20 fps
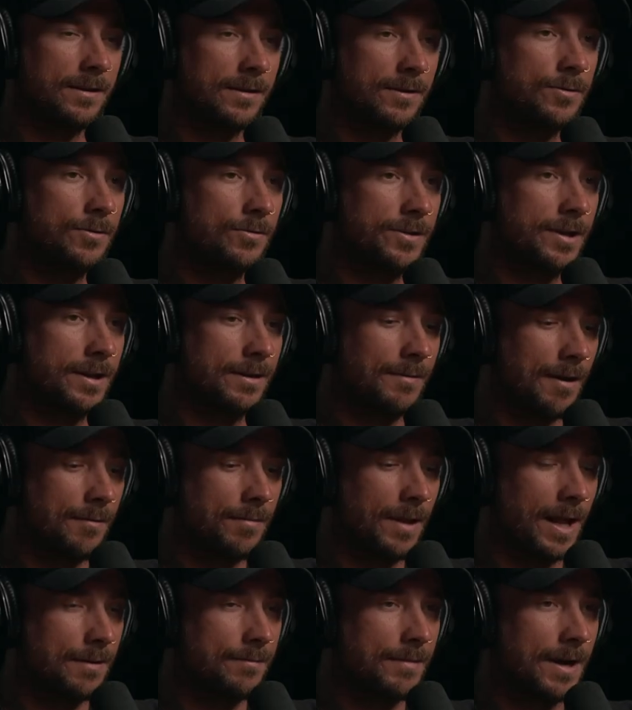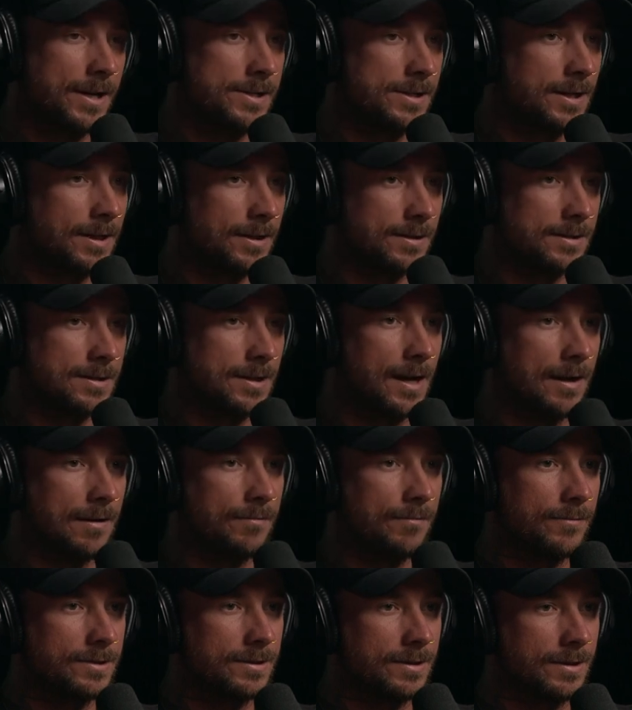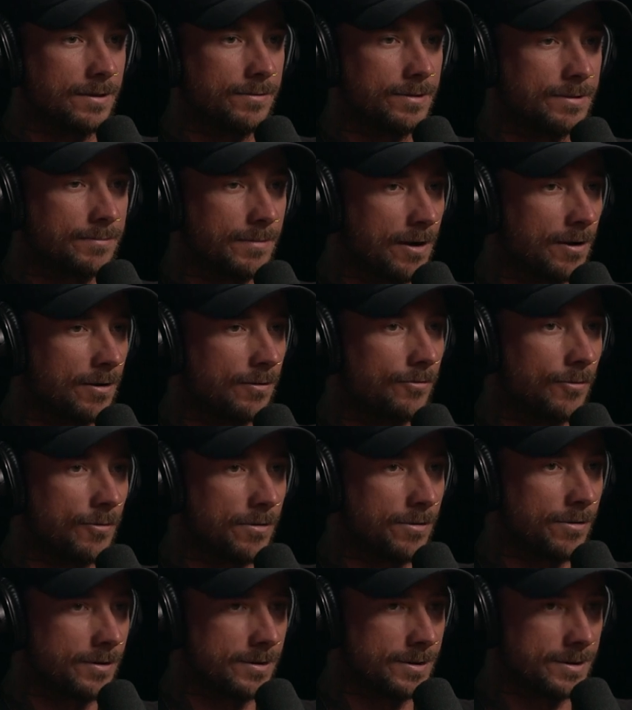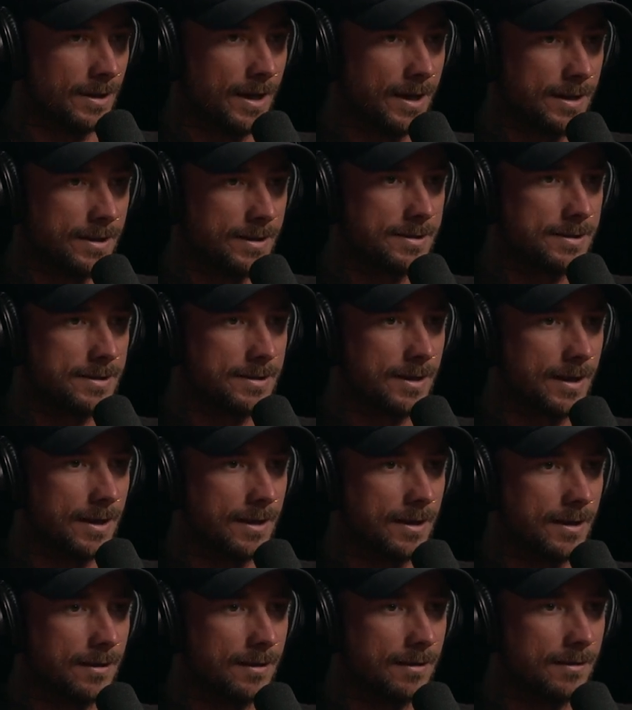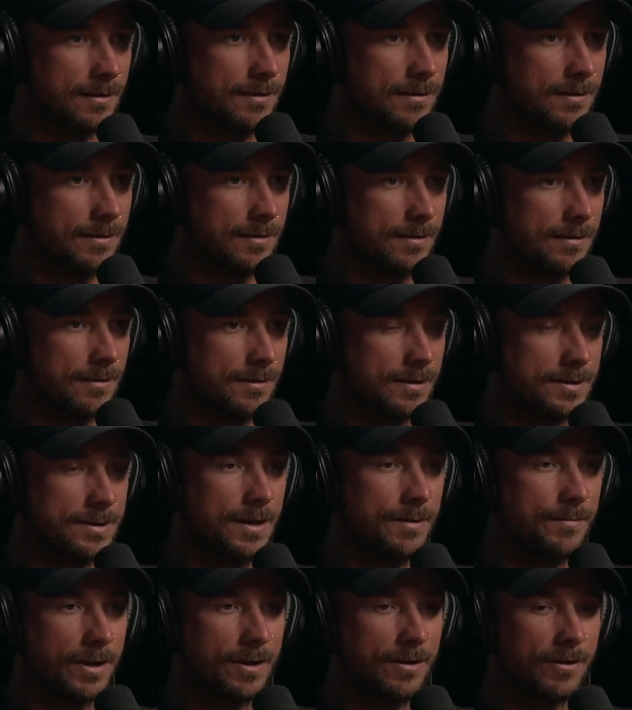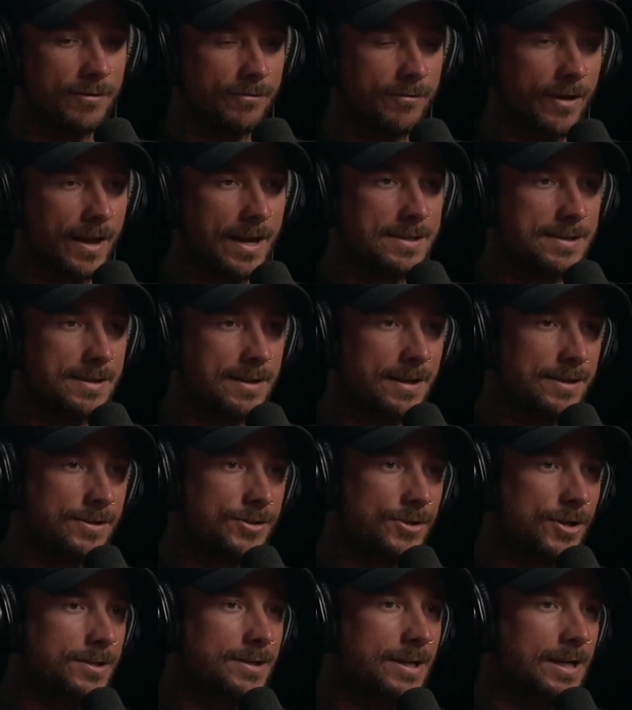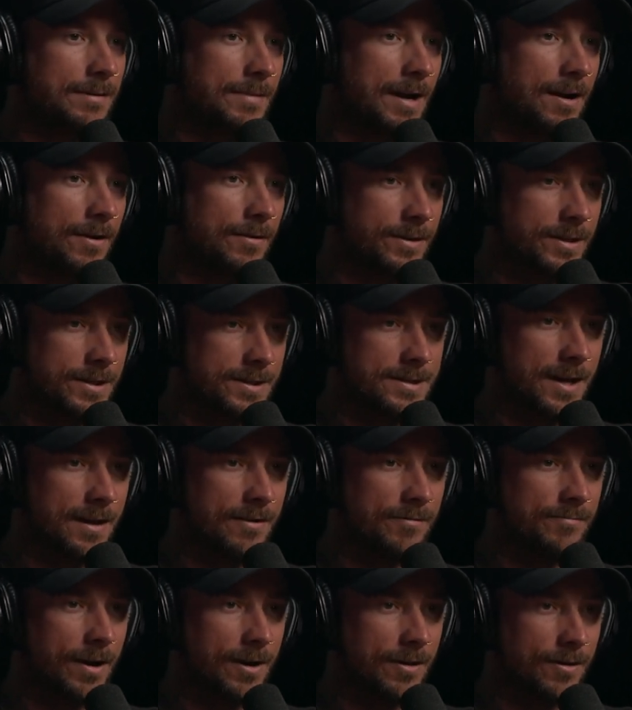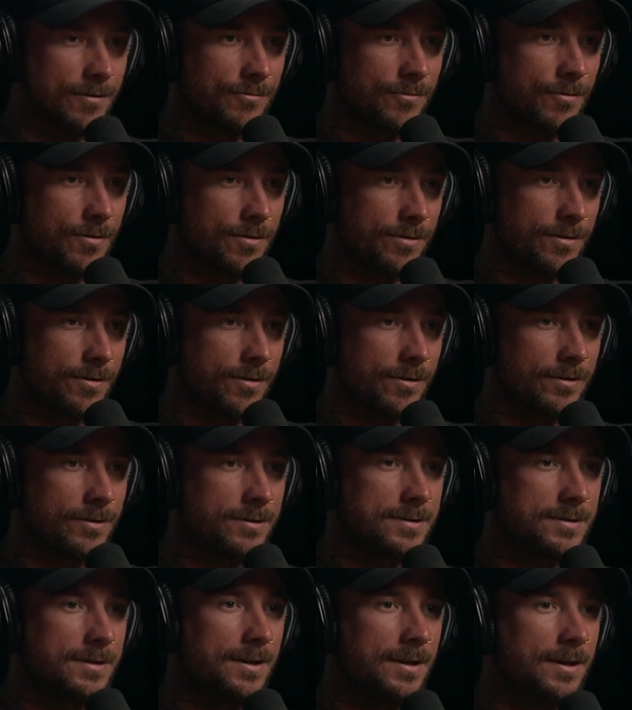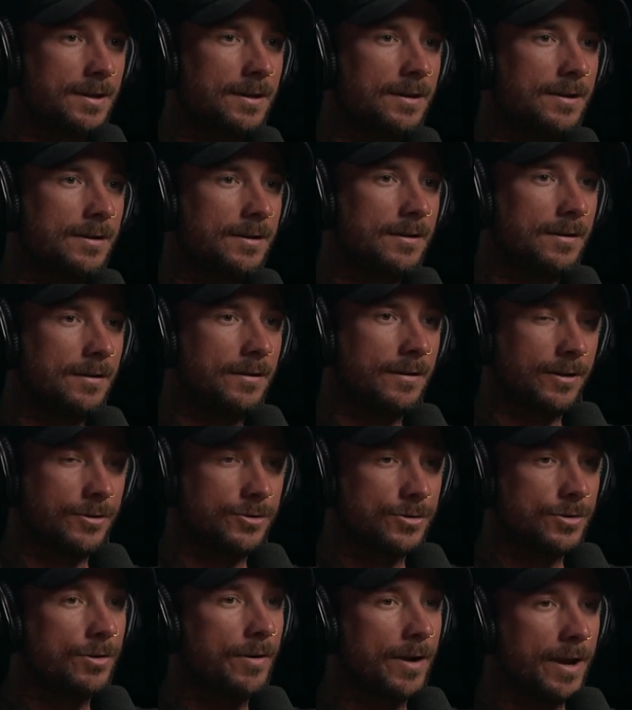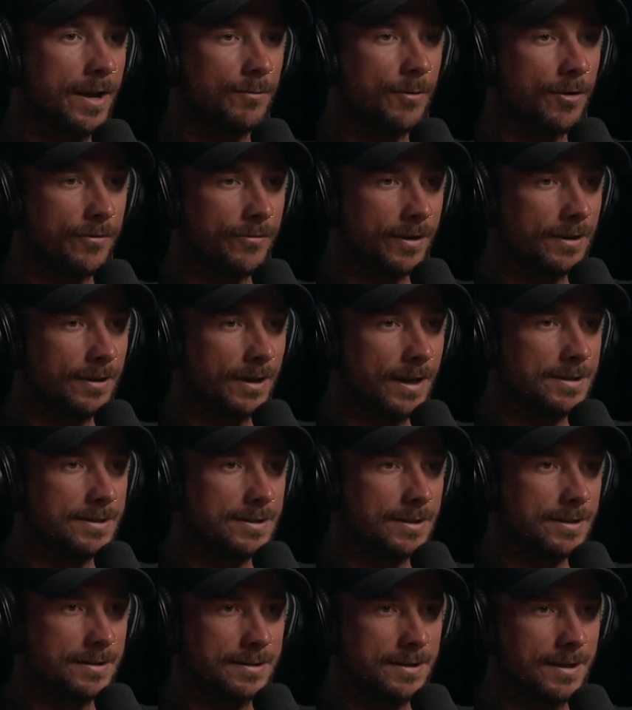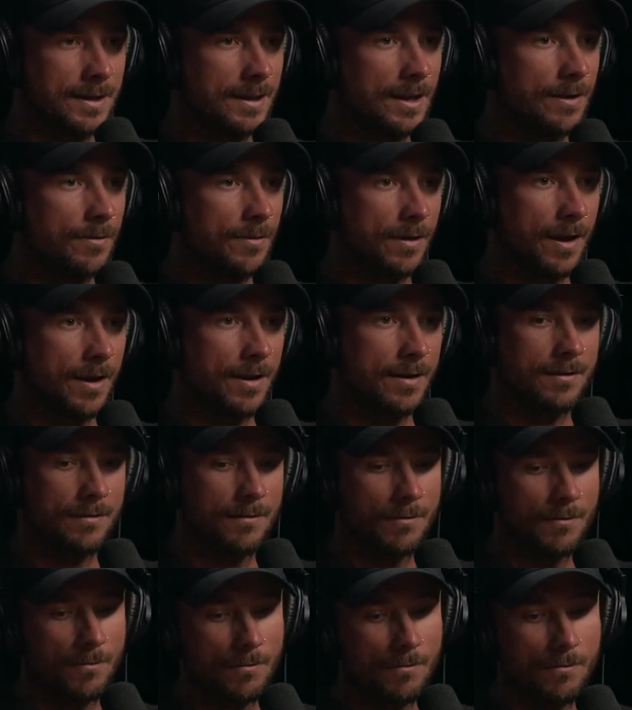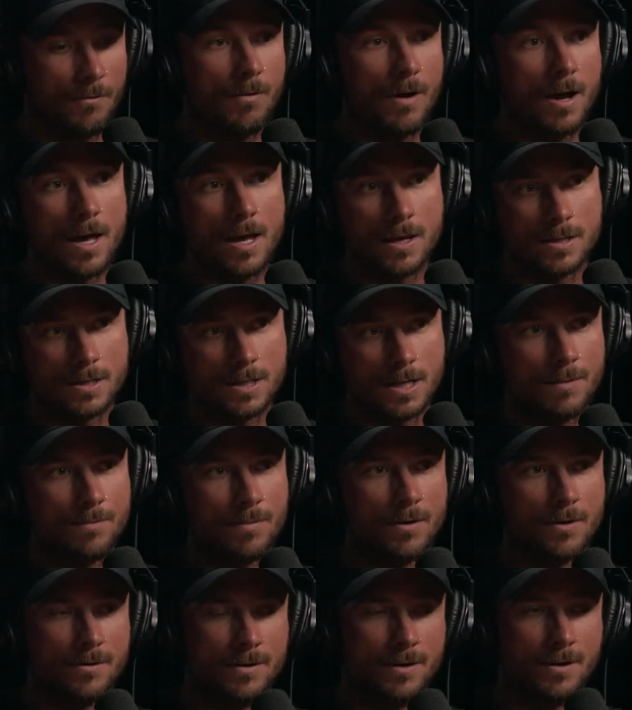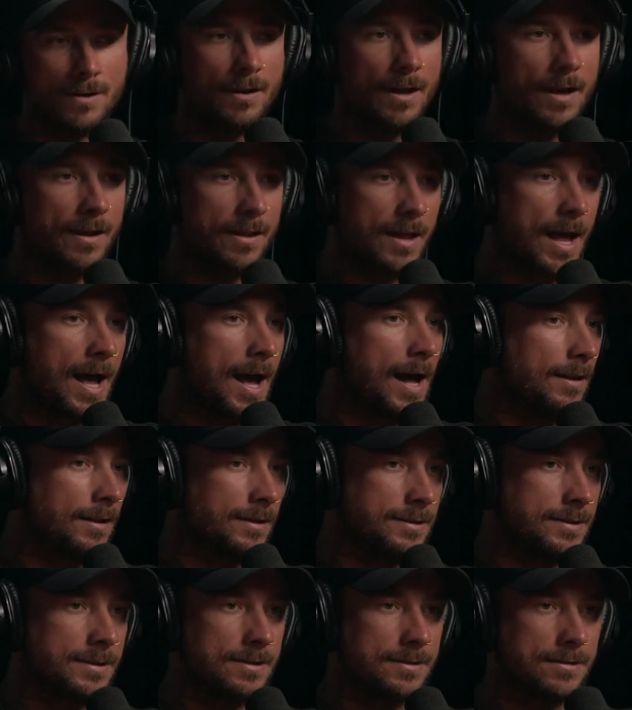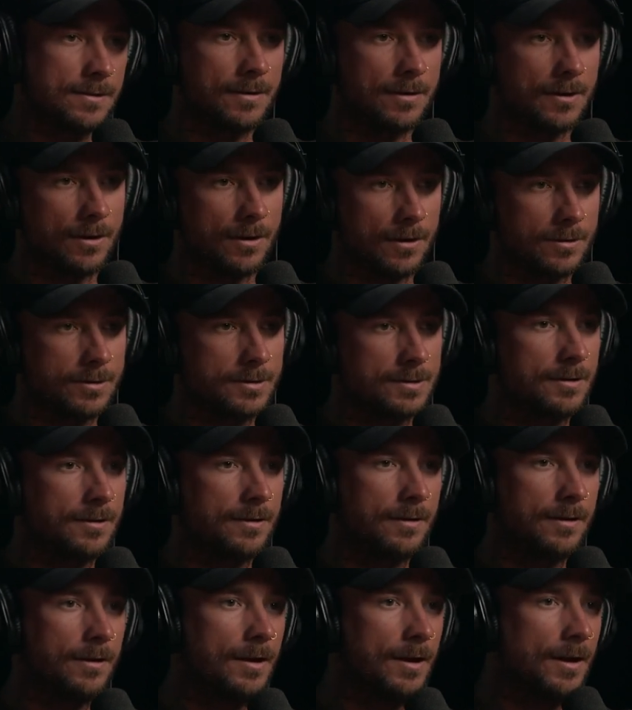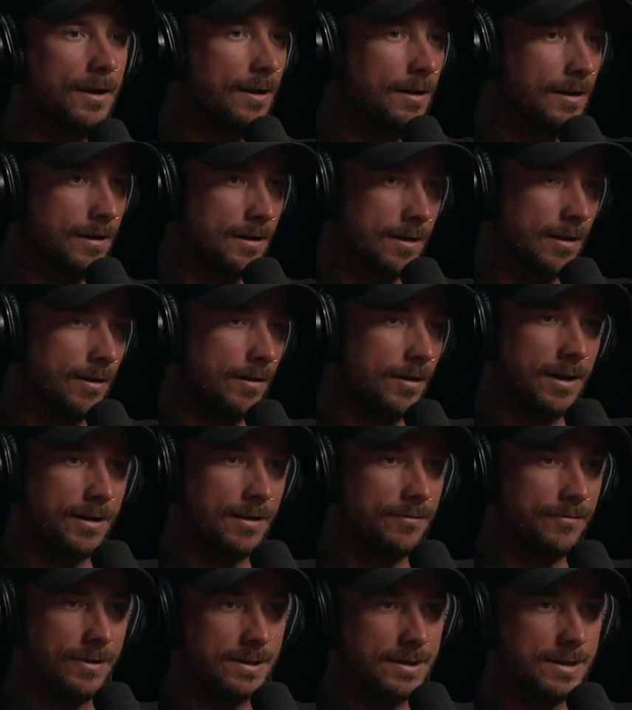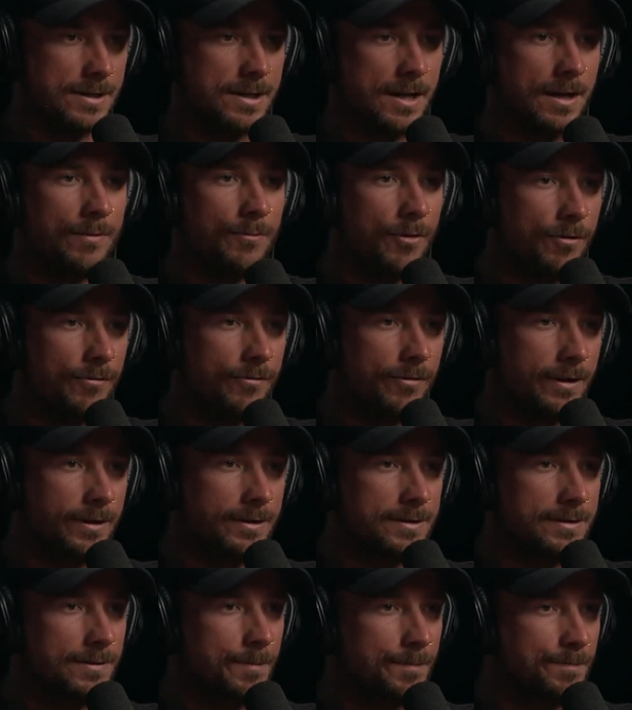cool thing about Blackmagic at the time was it was a micro four thirds lens and this company called Vazen had just come out with a set of micro four thirds, like true anamorphic mm-hmm. lenses, and they were like way cheaper than a lot of the atlases or the Cookes or you know any of the vintage anamorphics.